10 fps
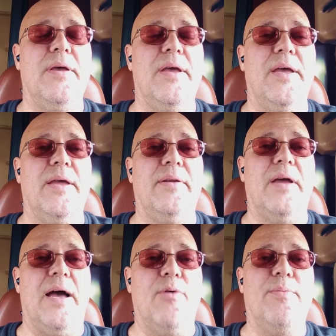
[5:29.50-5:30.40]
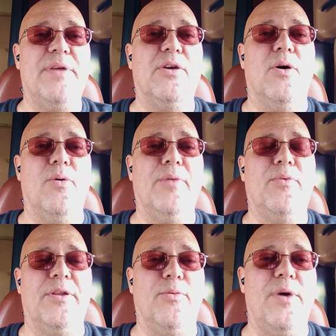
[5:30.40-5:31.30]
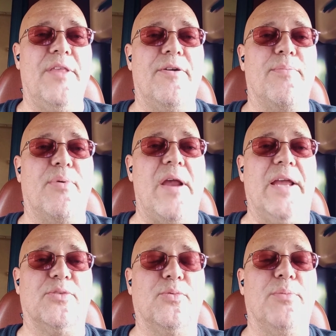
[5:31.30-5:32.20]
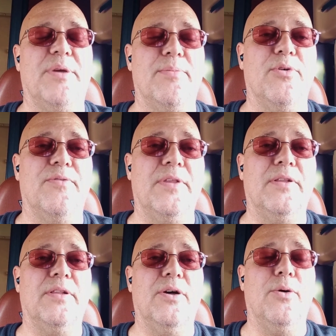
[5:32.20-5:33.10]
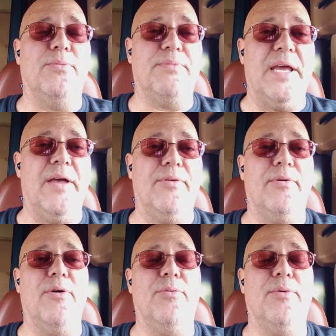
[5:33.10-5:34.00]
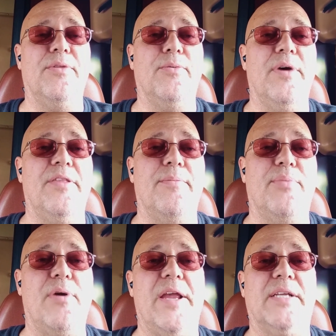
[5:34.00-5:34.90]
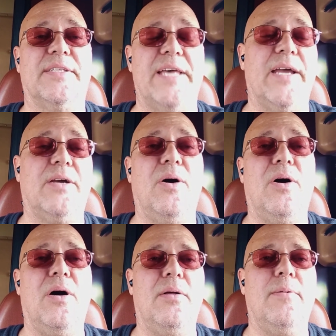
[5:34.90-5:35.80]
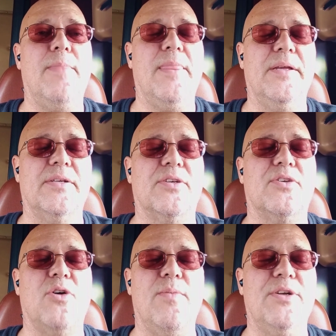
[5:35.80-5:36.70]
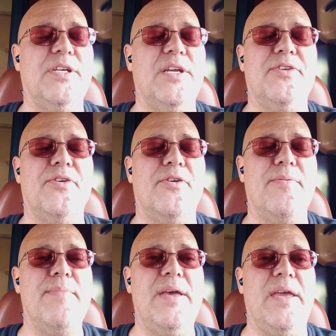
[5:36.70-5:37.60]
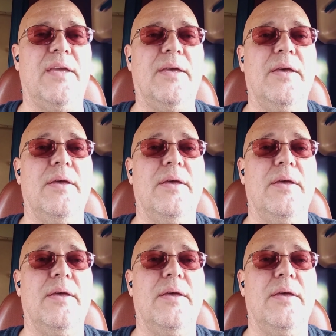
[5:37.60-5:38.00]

and I will be going when the weather breaks. We'll be moving the load down the road when the weather breaks. That call is so much easier to make